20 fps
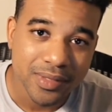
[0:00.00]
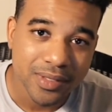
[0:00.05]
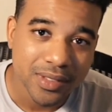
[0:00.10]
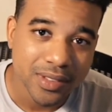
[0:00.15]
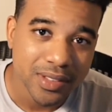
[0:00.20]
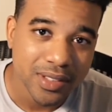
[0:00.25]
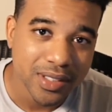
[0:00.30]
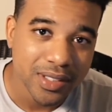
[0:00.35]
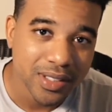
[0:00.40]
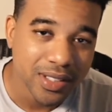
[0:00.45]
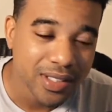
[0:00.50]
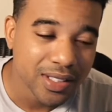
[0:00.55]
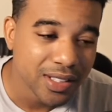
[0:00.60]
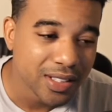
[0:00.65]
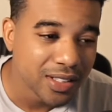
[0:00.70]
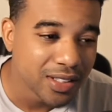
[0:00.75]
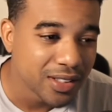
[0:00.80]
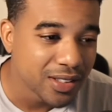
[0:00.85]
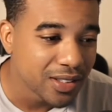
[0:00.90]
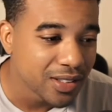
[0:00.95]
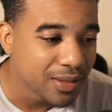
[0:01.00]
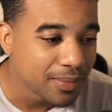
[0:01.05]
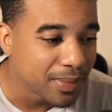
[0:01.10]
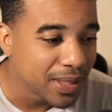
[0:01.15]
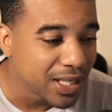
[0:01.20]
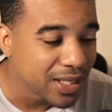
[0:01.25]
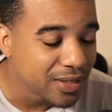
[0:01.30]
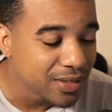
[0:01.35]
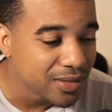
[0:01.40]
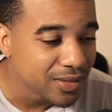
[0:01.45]
And then
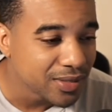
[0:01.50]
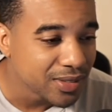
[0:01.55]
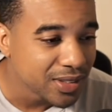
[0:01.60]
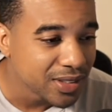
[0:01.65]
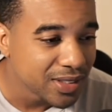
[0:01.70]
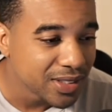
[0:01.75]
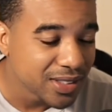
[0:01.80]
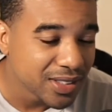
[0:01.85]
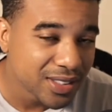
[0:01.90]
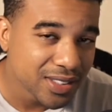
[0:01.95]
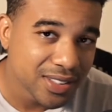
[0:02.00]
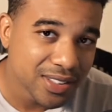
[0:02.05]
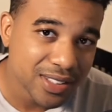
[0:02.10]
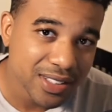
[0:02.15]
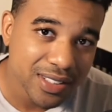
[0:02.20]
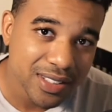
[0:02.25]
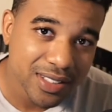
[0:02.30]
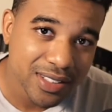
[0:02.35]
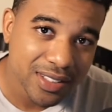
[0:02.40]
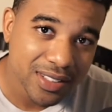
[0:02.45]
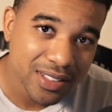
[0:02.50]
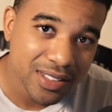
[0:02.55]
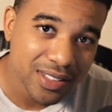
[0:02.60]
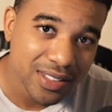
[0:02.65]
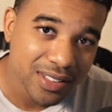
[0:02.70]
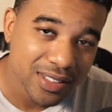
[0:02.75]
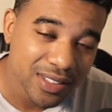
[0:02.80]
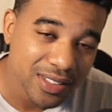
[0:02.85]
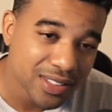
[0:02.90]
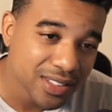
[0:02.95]
about 6
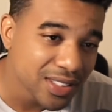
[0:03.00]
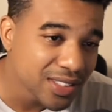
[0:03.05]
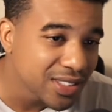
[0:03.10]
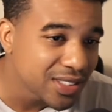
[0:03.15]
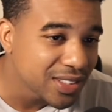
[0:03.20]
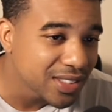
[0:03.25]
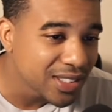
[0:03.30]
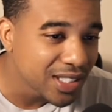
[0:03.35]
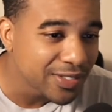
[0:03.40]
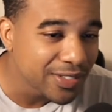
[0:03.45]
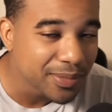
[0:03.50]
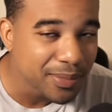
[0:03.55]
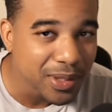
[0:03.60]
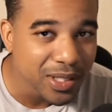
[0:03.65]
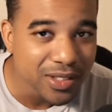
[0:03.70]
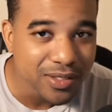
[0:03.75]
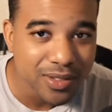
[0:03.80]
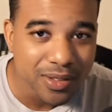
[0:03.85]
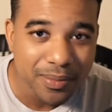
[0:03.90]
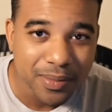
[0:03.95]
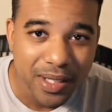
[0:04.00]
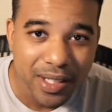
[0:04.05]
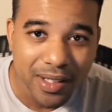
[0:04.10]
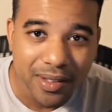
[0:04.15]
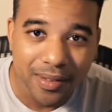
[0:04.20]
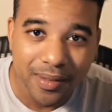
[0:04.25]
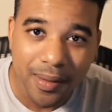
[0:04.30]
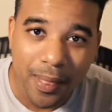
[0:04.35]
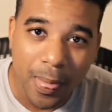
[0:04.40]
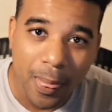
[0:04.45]
to 7 months from
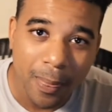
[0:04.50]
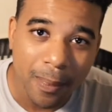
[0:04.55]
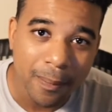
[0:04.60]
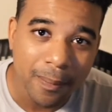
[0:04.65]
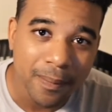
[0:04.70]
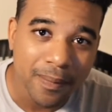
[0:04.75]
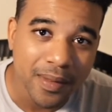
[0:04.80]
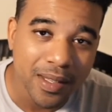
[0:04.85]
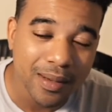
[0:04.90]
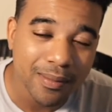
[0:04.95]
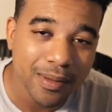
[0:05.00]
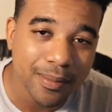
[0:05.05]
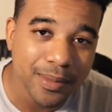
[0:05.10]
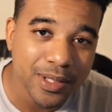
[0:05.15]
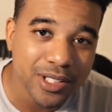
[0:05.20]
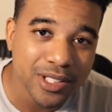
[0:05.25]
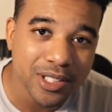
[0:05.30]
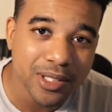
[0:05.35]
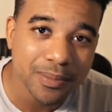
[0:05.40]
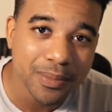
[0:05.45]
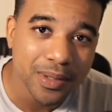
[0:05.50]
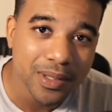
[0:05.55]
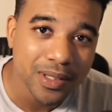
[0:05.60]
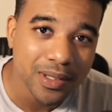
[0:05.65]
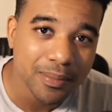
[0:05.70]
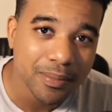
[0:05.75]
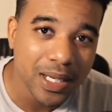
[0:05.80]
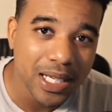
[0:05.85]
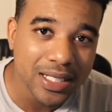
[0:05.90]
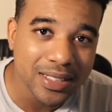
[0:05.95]
now, I'm going to be shipping her
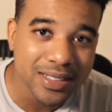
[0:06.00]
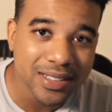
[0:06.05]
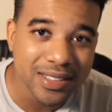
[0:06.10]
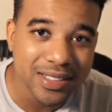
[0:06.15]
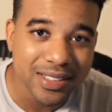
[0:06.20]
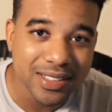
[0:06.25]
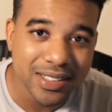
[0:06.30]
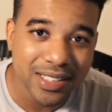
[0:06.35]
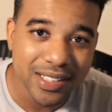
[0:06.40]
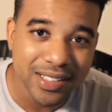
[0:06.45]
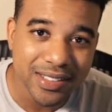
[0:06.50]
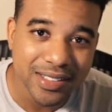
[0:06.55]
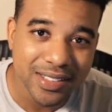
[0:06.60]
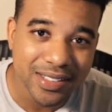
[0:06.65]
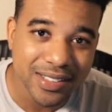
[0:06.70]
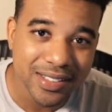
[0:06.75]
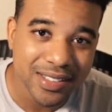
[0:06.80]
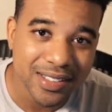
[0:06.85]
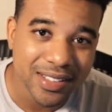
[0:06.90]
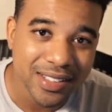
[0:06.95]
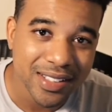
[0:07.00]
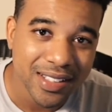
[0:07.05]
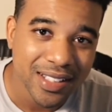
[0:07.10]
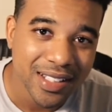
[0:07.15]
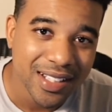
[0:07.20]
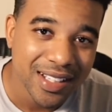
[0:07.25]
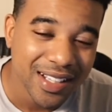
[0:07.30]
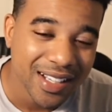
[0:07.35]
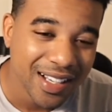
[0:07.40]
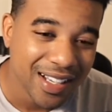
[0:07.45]
back to the States.
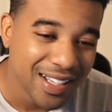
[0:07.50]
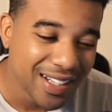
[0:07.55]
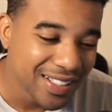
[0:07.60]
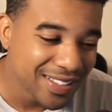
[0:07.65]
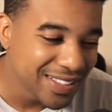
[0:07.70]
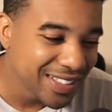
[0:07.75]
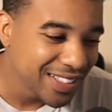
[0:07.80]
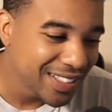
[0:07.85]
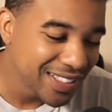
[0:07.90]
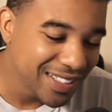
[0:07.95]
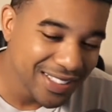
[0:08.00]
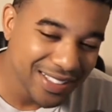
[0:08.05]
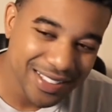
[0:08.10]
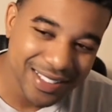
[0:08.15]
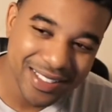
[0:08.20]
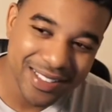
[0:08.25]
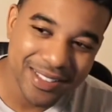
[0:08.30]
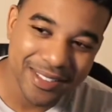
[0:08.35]
And I tell you this.